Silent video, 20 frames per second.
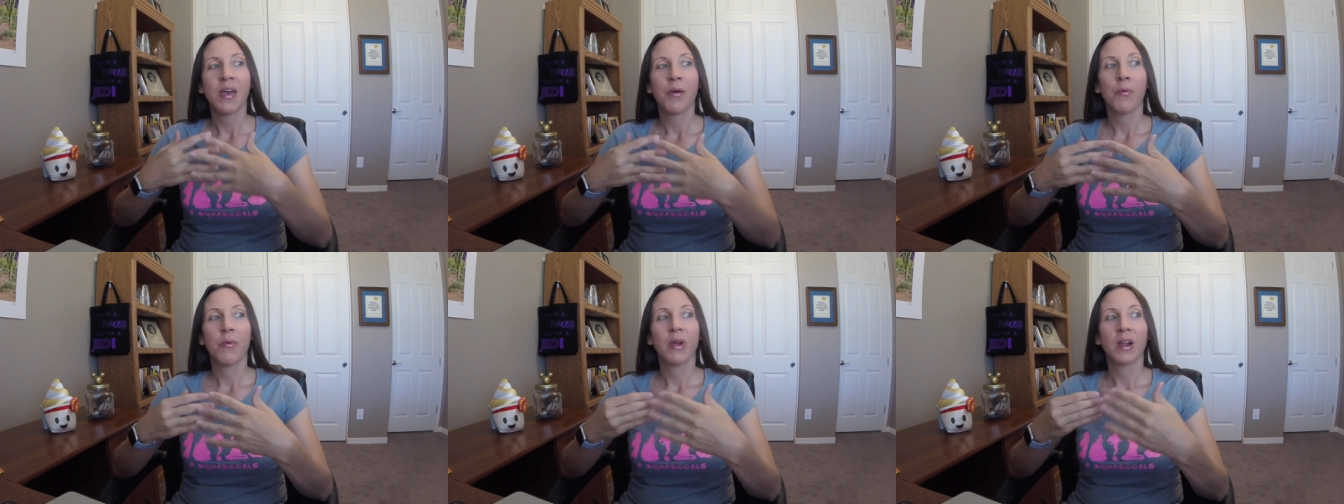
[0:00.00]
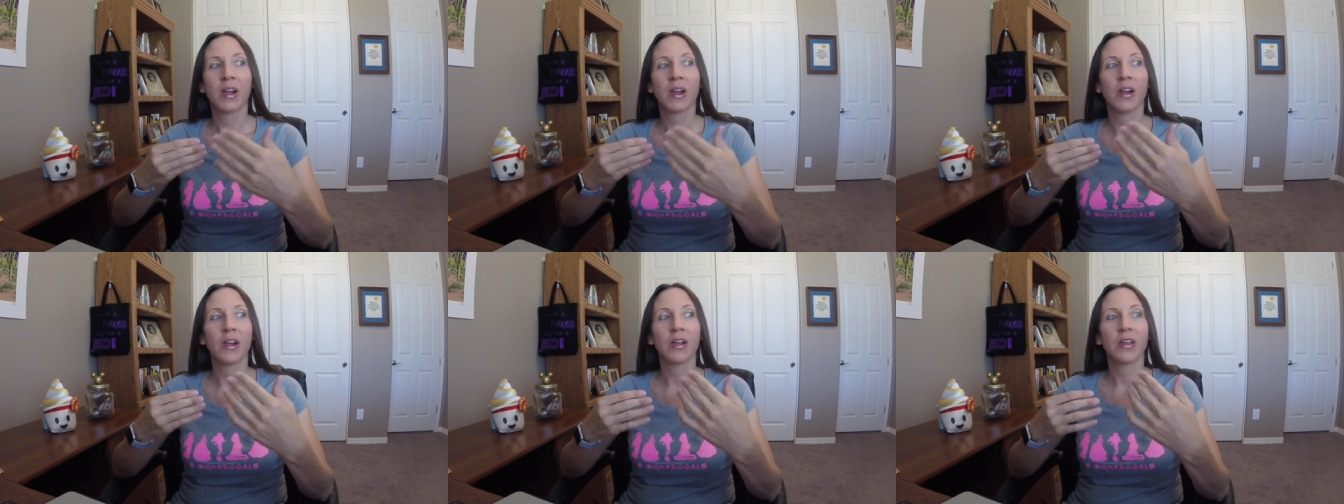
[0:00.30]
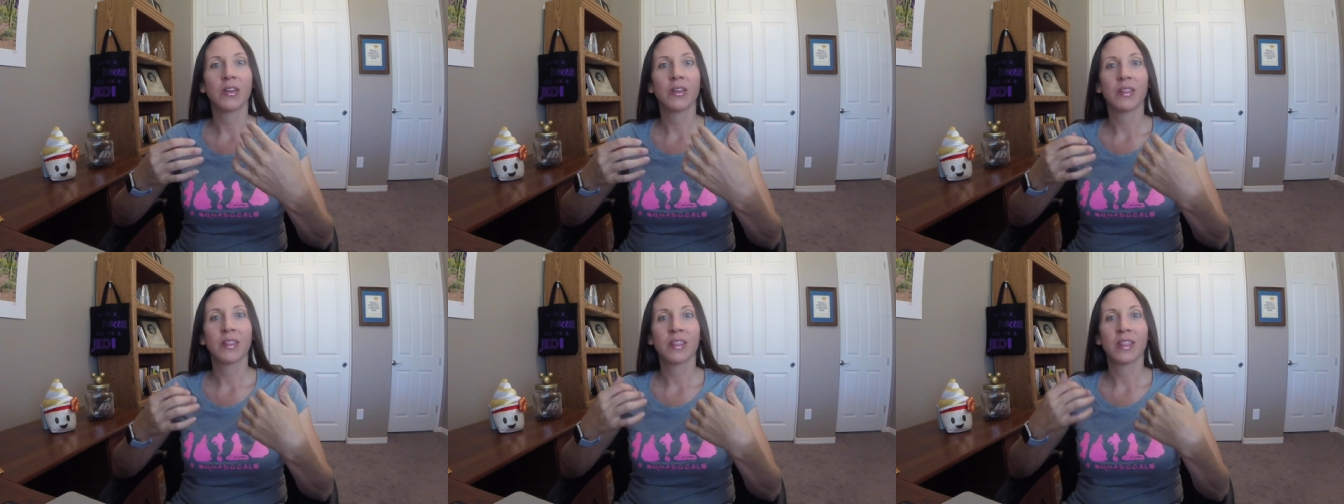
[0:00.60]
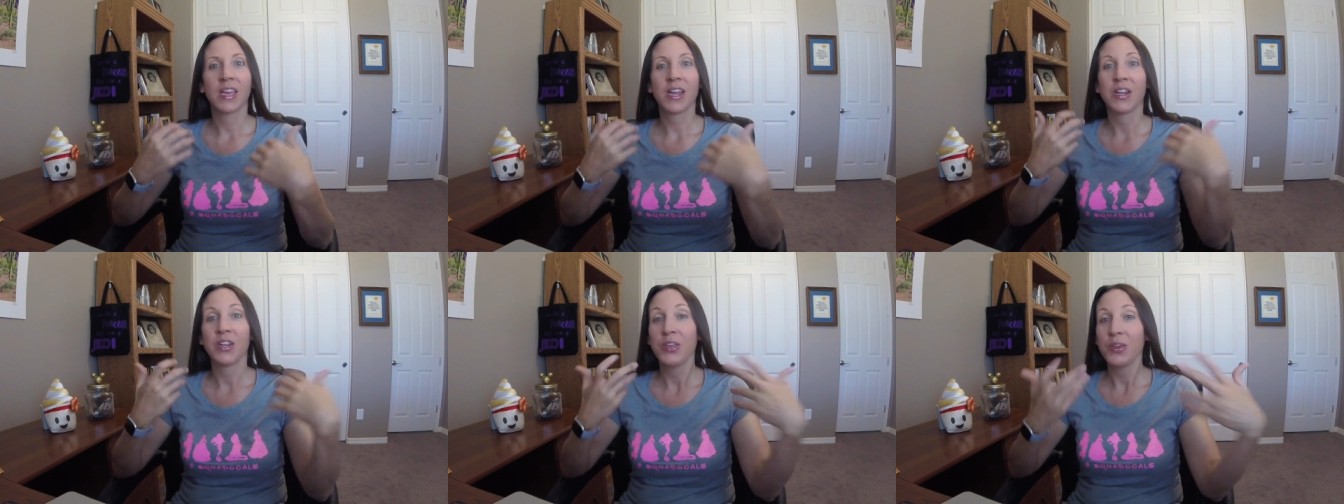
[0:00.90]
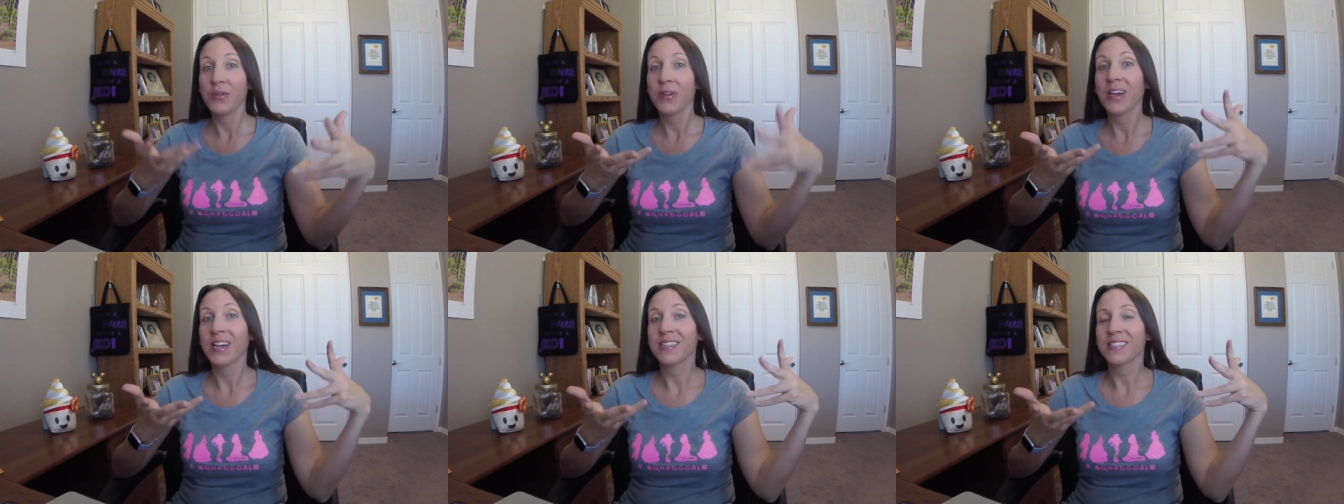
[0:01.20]
where then
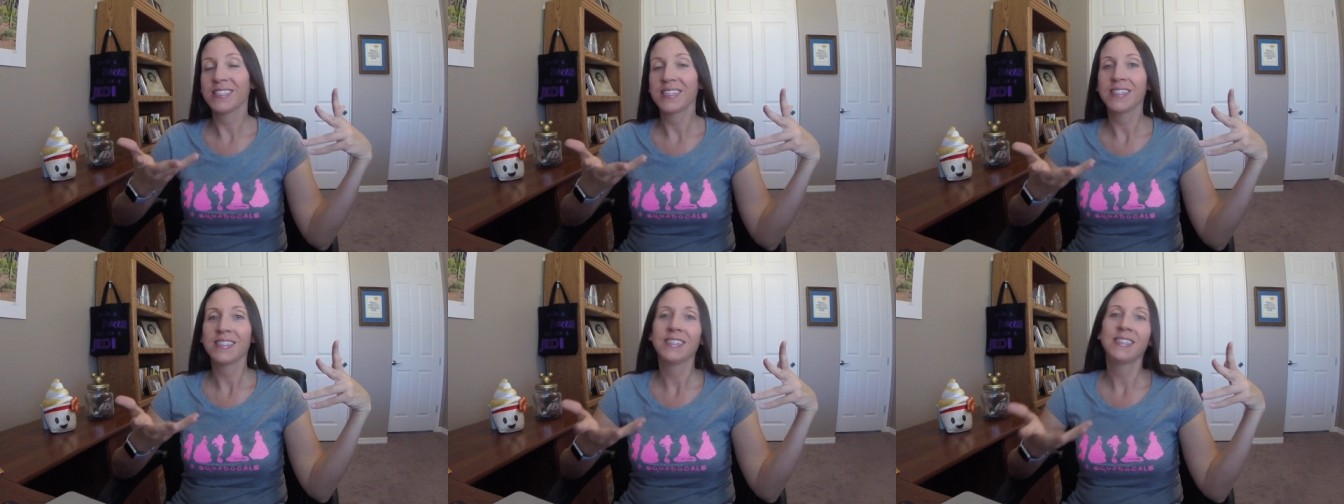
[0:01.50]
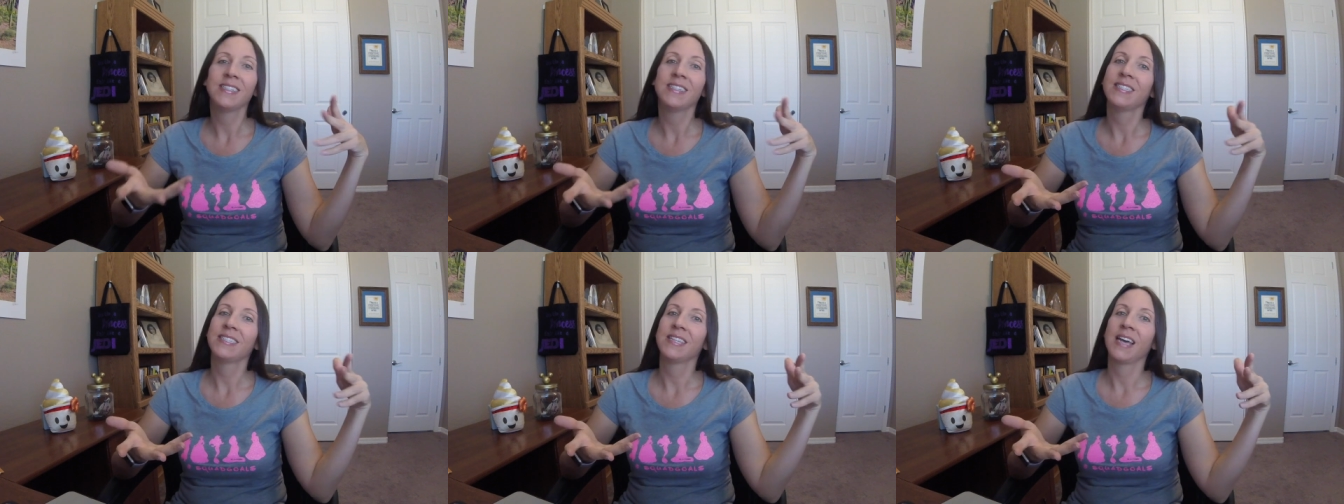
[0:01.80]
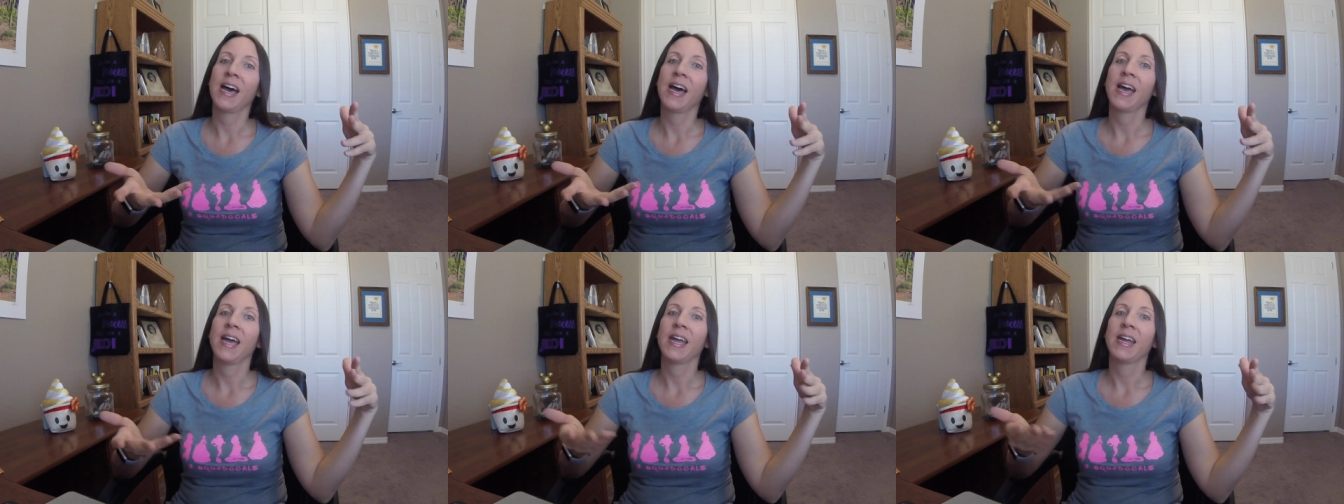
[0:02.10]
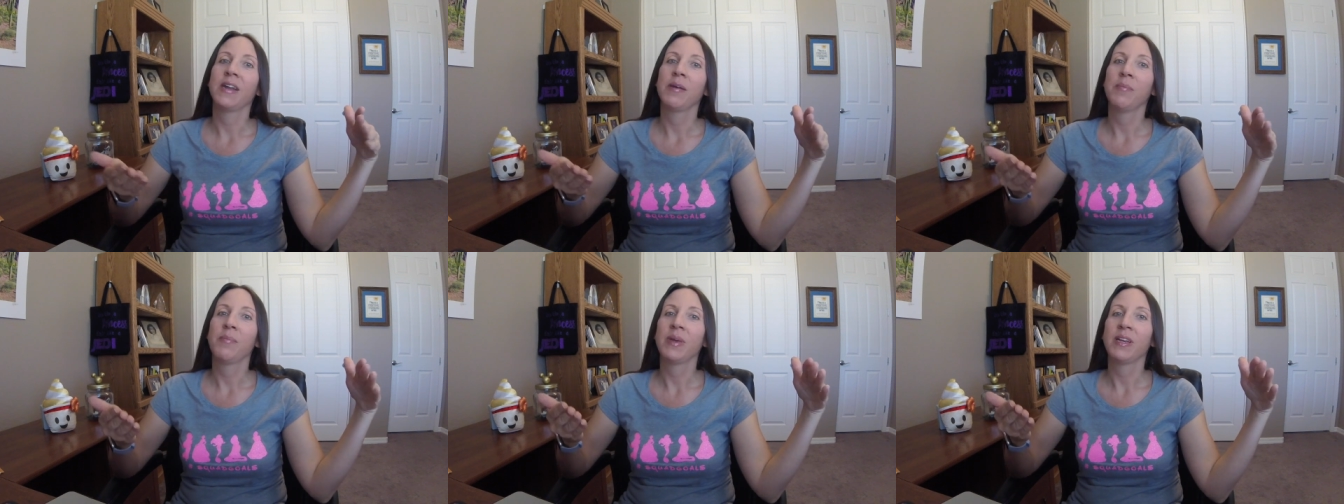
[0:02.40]
you guys get to decide